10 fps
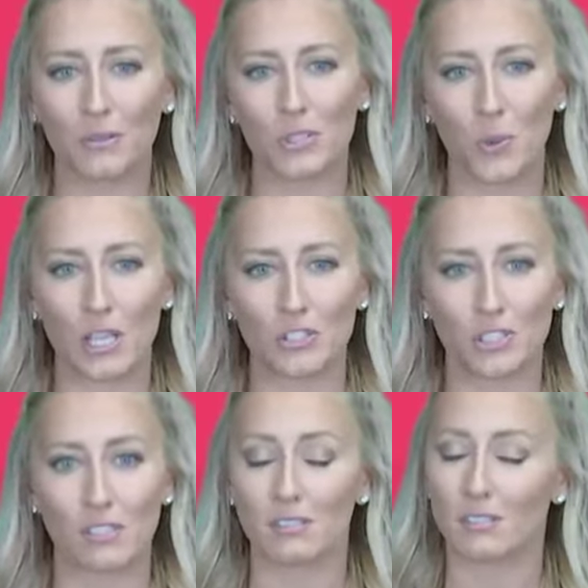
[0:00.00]
those
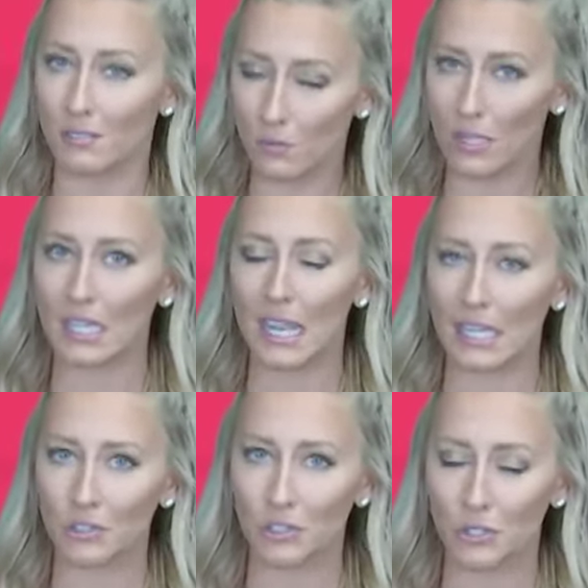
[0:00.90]
questions with an
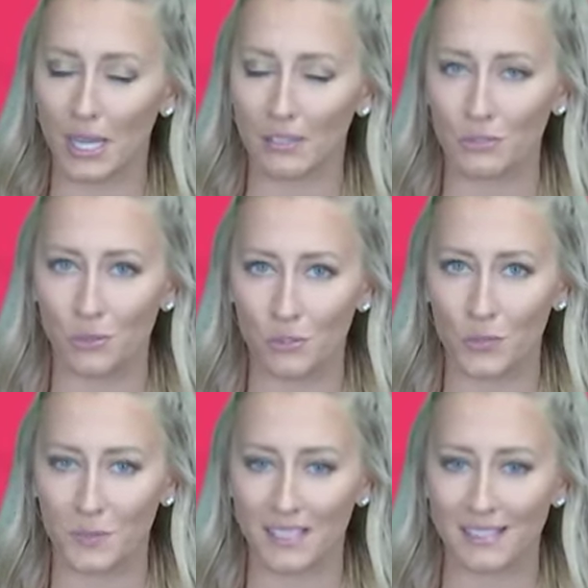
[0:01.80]
answer and a
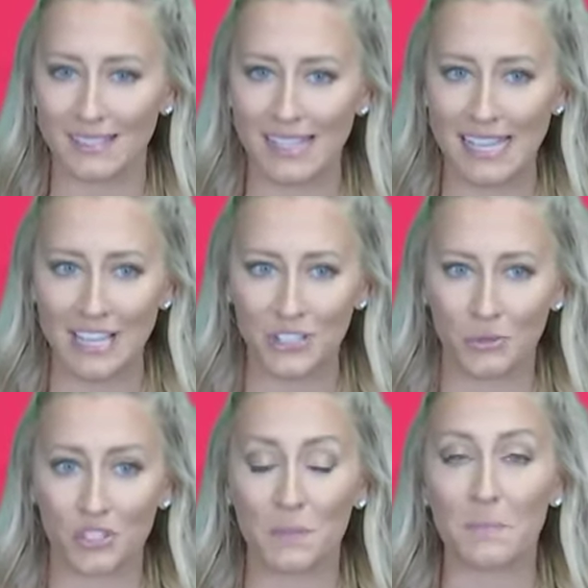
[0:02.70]
source, please,
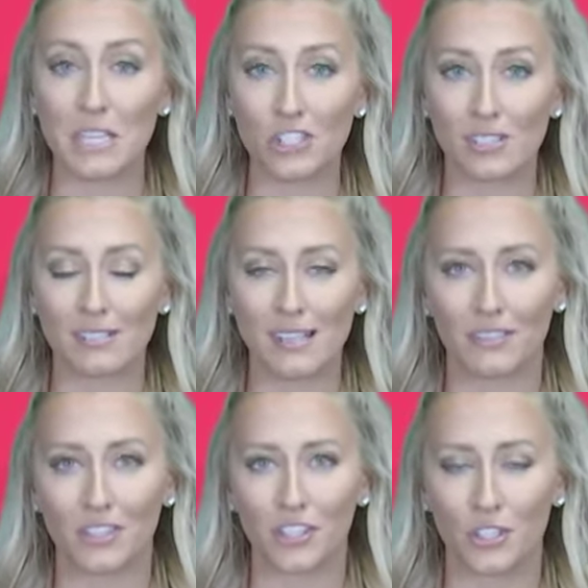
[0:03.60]
to
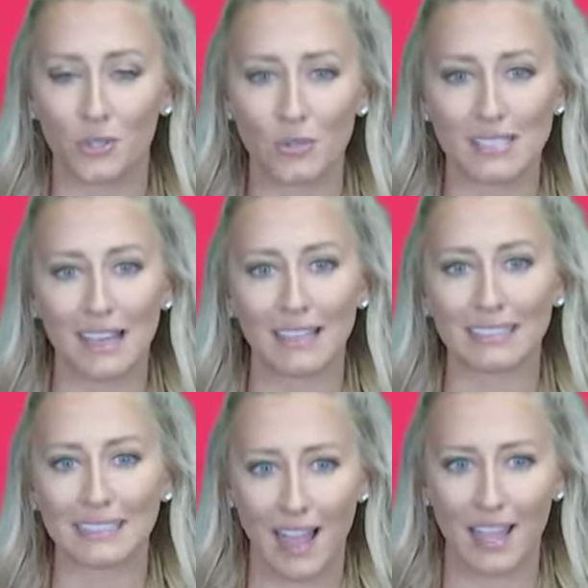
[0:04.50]

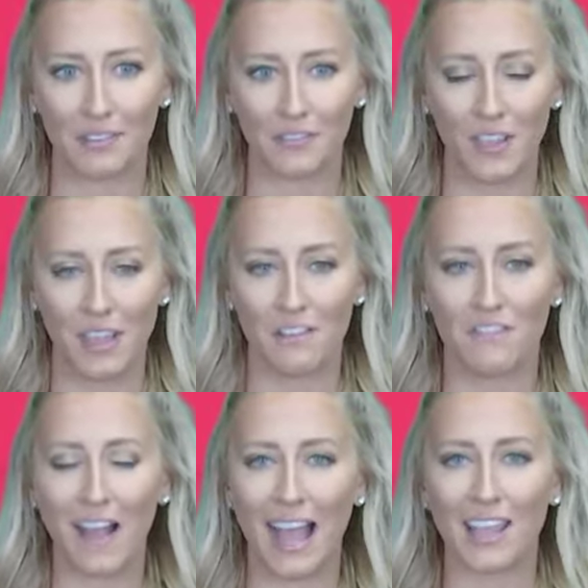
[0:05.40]
submissions@theq.live.
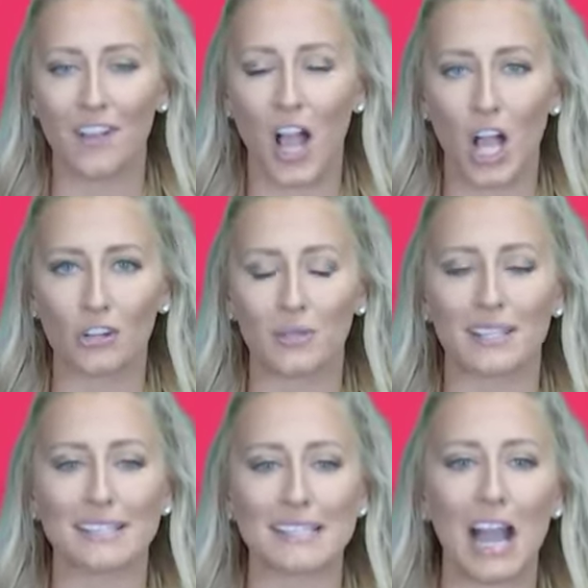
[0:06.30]

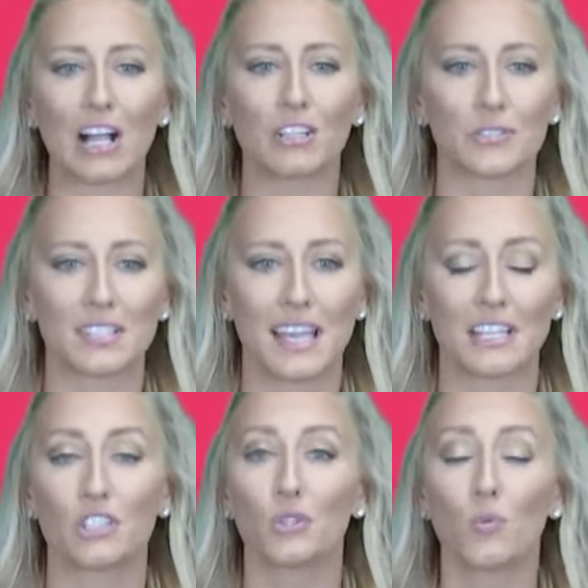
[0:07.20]
$500 is
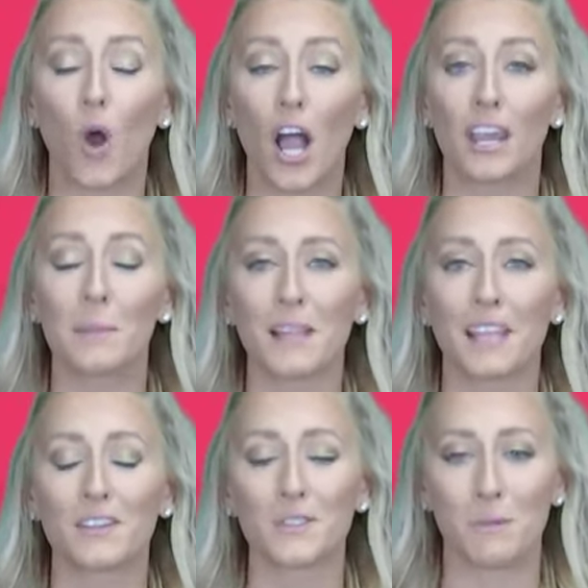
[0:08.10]
headed to
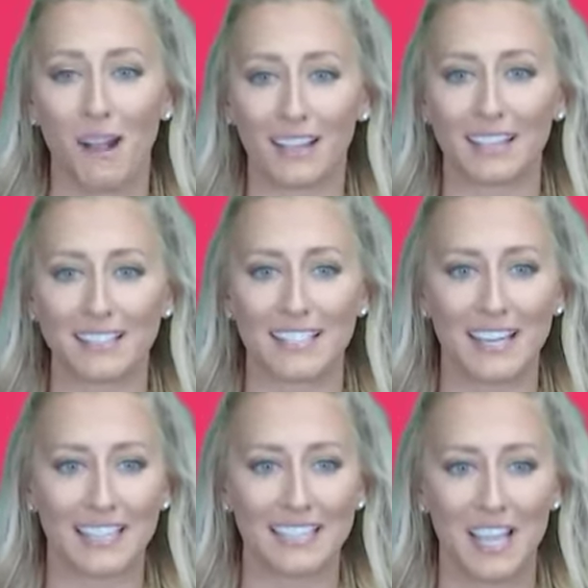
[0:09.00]
one's pocket
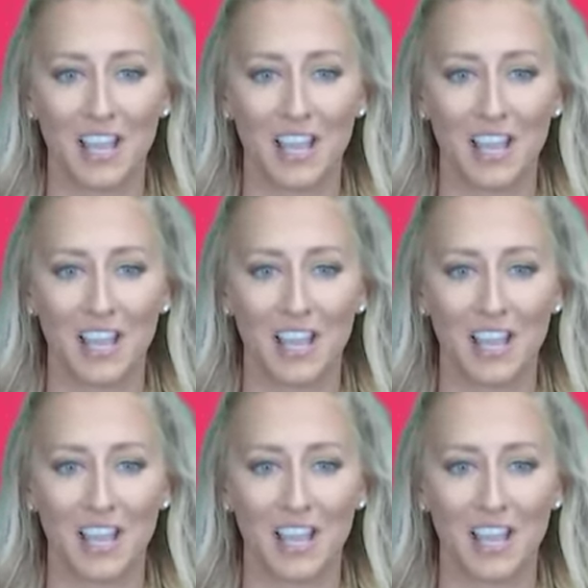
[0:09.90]
tonight.